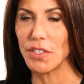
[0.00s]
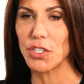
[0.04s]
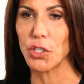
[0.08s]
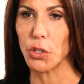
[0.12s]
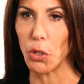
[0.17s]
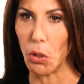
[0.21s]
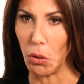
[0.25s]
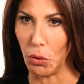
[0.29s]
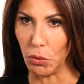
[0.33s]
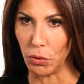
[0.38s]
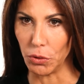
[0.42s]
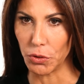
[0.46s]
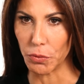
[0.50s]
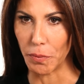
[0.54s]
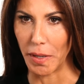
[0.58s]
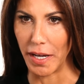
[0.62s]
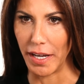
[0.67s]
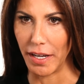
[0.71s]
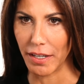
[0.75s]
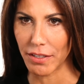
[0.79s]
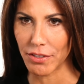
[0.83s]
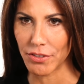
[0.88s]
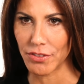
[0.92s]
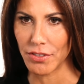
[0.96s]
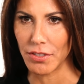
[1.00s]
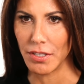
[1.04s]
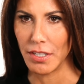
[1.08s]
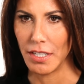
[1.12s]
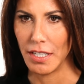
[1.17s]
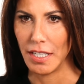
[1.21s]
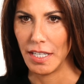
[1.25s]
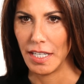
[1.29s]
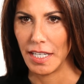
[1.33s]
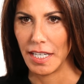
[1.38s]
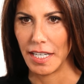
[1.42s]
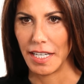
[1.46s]
it's a cold wax.
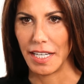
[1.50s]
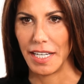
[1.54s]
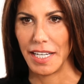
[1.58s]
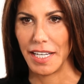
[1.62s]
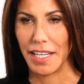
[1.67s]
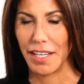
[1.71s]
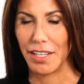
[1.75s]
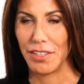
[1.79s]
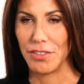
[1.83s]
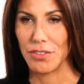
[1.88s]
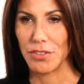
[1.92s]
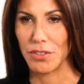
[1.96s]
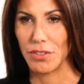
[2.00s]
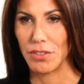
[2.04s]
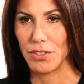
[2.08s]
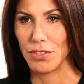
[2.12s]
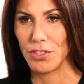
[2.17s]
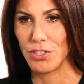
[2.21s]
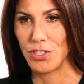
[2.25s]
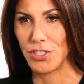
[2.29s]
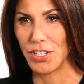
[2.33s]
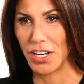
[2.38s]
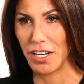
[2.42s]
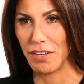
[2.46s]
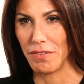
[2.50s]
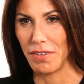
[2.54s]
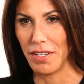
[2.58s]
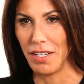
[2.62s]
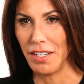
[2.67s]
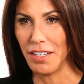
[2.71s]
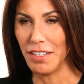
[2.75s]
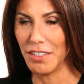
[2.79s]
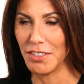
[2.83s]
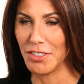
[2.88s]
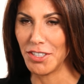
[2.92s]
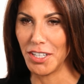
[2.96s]
And
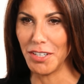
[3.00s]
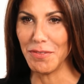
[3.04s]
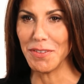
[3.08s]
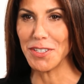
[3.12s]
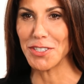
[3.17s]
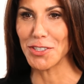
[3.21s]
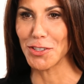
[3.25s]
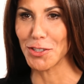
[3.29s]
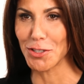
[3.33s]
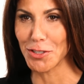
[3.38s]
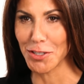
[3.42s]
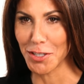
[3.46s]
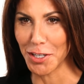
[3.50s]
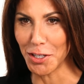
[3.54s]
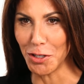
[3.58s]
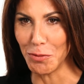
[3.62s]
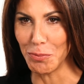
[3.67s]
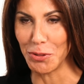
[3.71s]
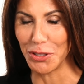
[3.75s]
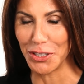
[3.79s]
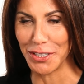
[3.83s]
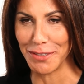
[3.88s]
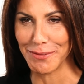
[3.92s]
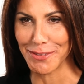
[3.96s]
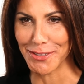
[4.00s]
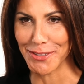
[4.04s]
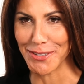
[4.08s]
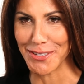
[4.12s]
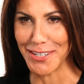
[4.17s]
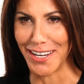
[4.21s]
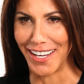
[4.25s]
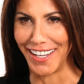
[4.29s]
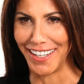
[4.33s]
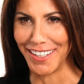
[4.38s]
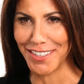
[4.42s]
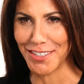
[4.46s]
shaving, shaving's a skill, believe it or
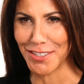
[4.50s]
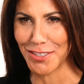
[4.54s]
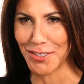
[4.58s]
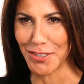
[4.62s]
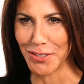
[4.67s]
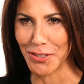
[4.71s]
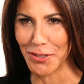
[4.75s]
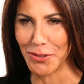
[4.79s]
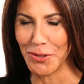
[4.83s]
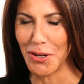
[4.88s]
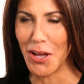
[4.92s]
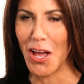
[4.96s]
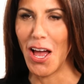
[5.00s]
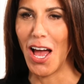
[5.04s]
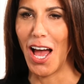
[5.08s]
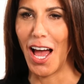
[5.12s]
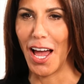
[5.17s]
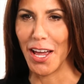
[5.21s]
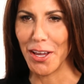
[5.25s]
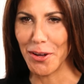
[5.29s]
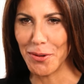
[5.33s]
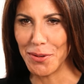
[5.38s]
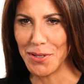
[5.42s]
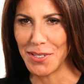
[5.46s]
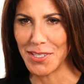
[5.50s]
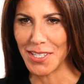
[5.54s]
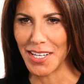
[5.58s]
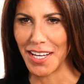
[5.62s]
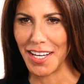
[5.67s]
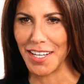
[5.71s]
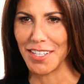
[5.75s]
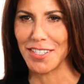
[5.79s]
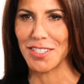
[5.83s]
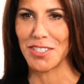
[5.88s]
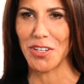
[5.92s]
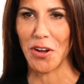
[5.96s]
not. So I always
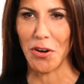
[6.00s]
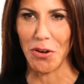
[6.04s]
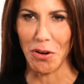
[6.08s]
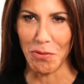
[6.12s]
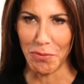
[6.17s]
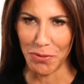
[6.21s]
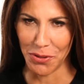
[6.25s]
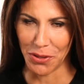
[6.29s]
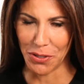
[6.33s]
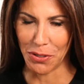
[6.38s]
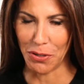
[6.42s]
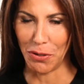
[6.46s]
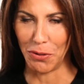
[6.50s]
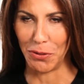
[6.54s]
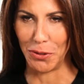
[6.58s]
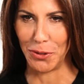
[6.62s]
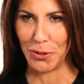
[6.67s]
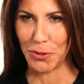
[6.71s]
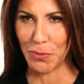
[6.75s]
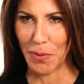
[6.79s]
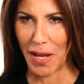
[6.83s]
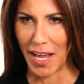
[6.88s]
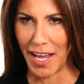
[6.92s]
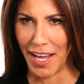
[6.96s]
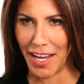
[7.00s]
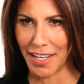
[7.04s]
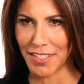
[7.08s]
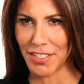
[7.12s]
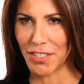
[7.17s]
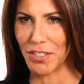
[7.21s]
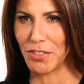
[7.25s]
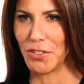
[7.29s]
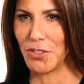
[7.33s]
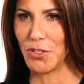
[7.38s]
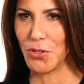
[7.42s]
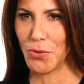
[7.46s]
say start off with the cold
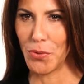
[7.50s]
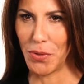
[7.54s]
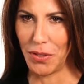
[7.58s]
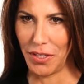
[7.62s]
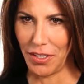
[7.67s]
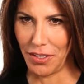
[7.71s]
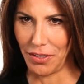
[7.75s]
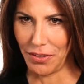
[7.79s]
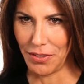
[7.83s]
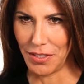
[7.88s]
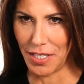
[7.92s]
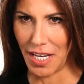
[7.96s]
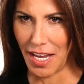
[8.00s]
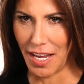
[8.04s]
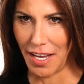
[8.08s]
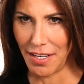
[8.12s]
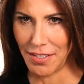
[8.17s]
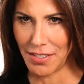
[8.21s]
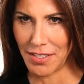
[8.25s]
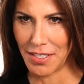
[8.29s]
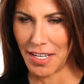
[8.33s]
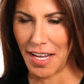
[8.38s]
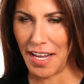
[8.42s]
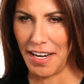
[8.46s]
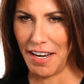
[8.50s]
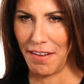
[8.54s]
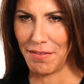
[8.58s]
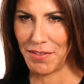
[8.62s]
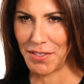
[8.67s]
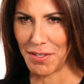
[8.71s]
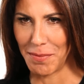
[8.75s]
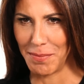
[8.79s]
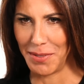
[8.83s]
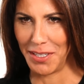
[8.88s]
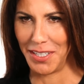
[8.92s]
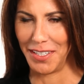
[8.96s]
wax, do a little test, and have
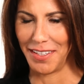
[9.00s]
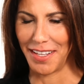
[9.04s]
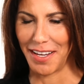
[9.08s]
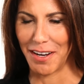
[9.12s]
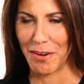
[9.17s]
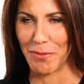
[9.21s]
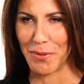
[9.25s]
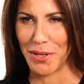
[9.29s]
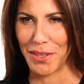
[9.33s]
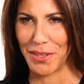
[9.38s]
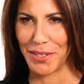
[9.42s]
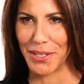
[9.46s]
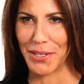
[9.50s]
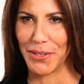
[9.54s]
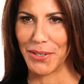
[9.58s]
somebody there with